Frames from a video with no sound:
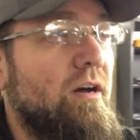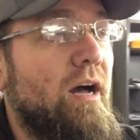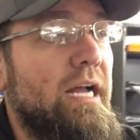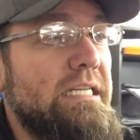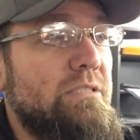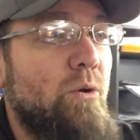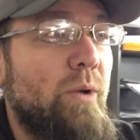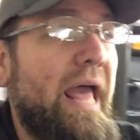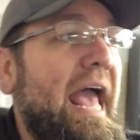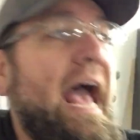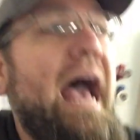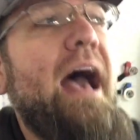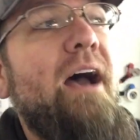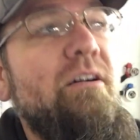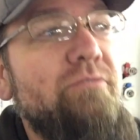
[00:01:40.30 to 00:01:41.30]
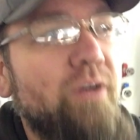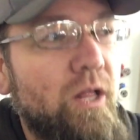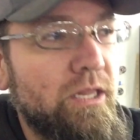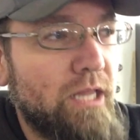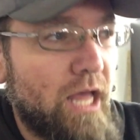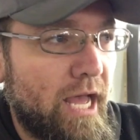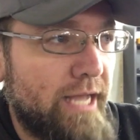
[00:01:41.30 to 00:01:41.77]
I don't have a
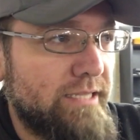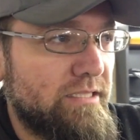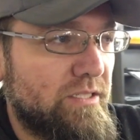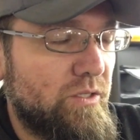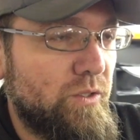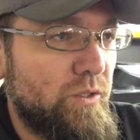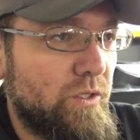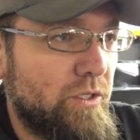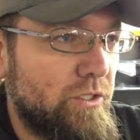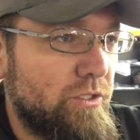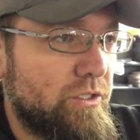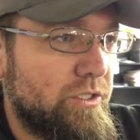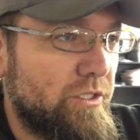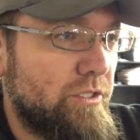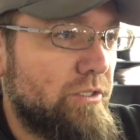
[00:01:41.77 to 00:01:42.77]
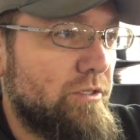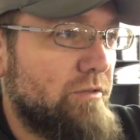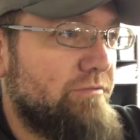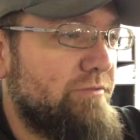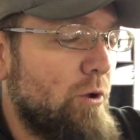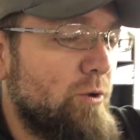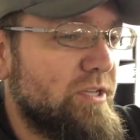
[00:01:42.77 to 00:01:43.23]
lot to to
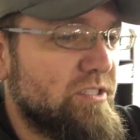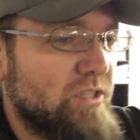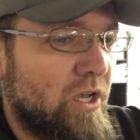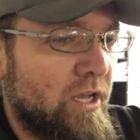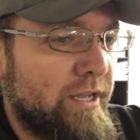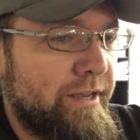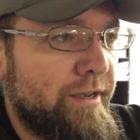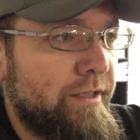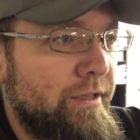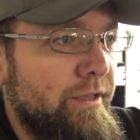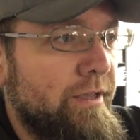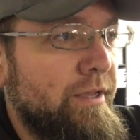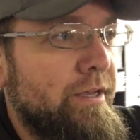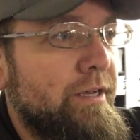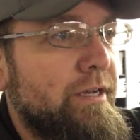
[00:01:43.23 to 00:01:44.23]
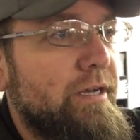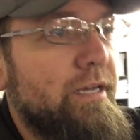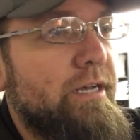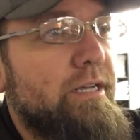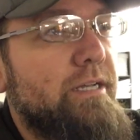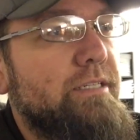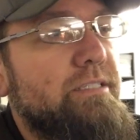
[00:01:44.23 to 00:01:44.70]
focus on
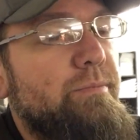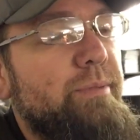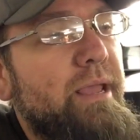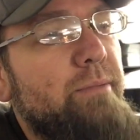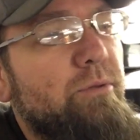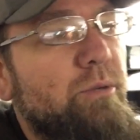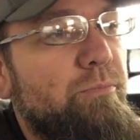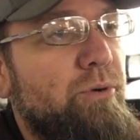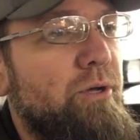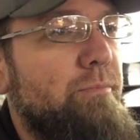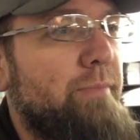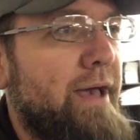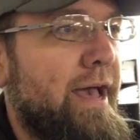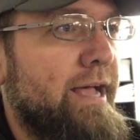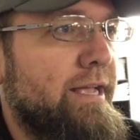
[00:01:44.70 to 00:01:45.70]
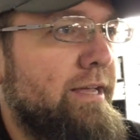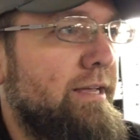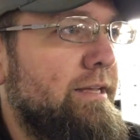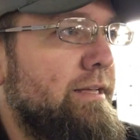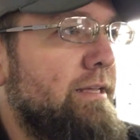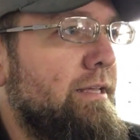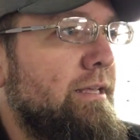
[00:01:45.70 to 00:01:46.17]
uh, to be able to put back
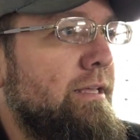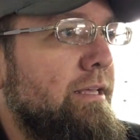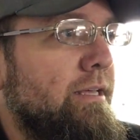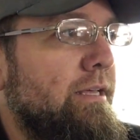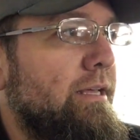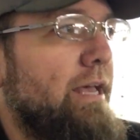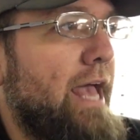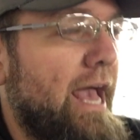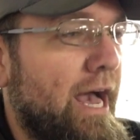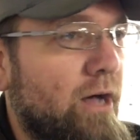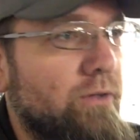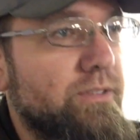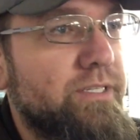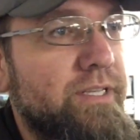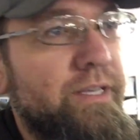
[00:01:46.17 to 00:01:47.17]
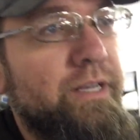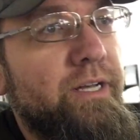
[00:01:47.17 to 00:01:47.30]
out.